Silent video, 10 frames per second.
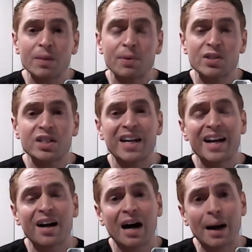person
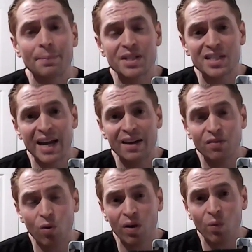can compensate
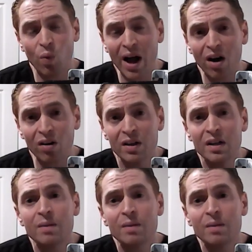for it well,